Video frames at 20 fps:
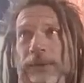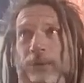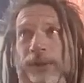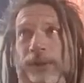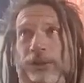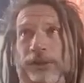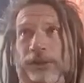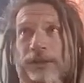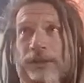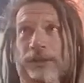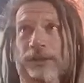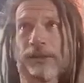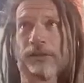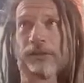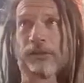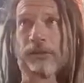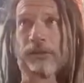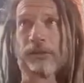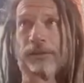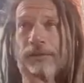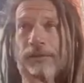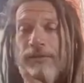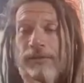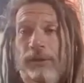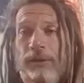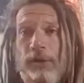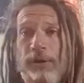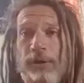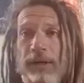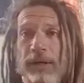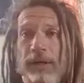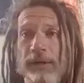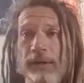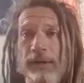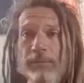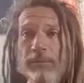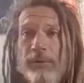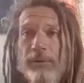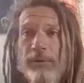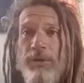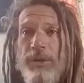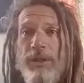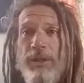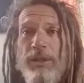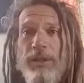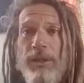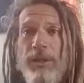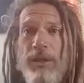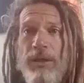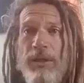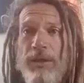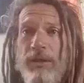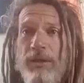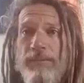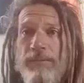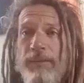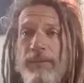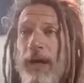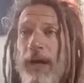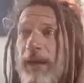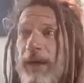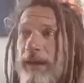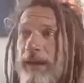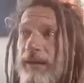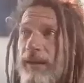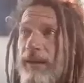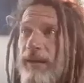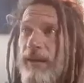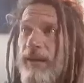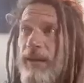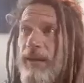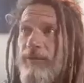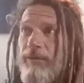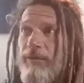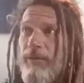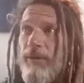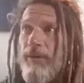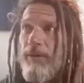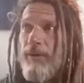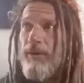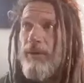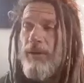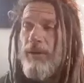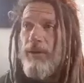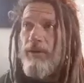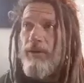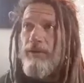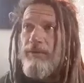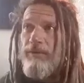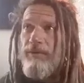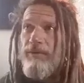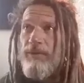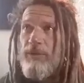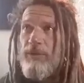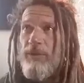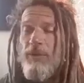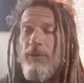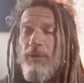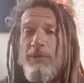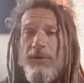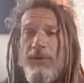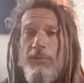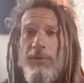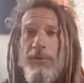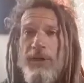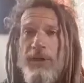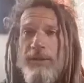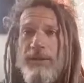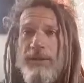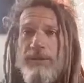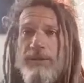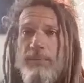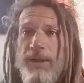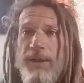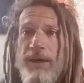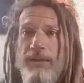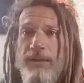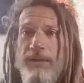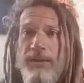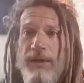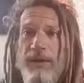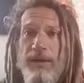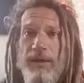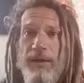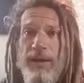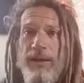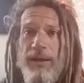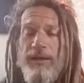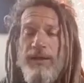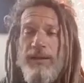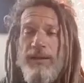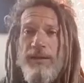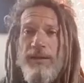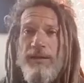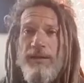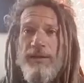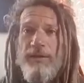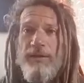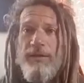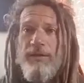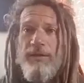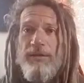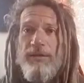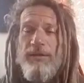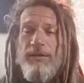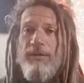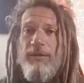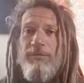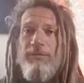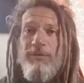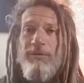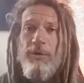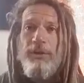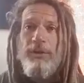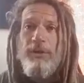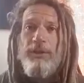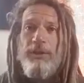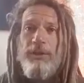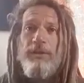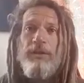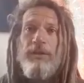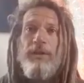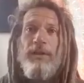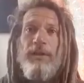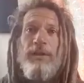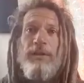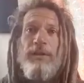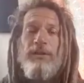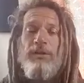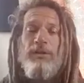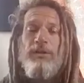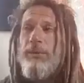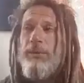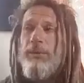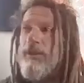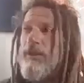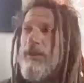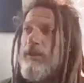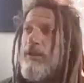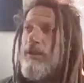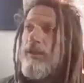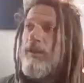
wish to serve the greater community. I have stumbled upon this path and had the good fortune to be,